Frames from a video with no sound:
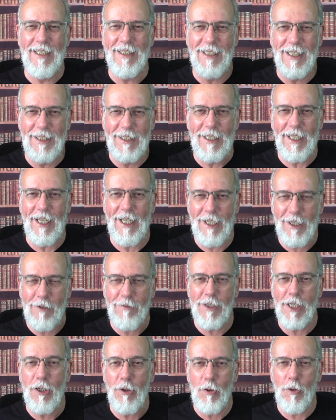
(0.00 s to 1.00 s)
The day
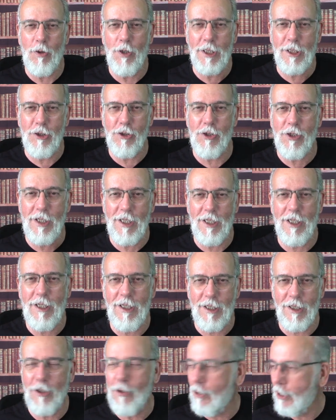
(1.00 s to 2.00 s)
of the Lord is
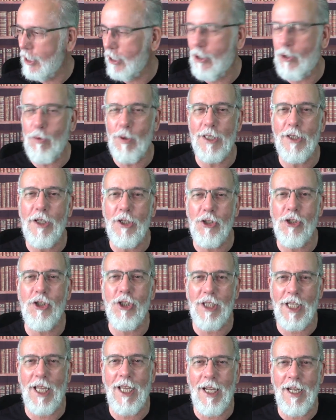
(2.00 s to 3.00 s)
near. You need to
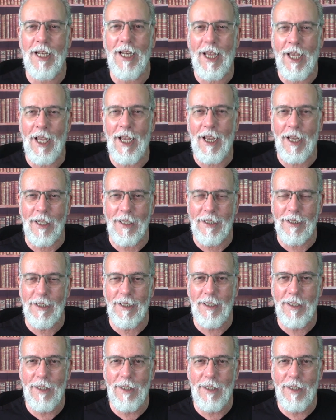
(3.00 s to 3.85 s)
understand that.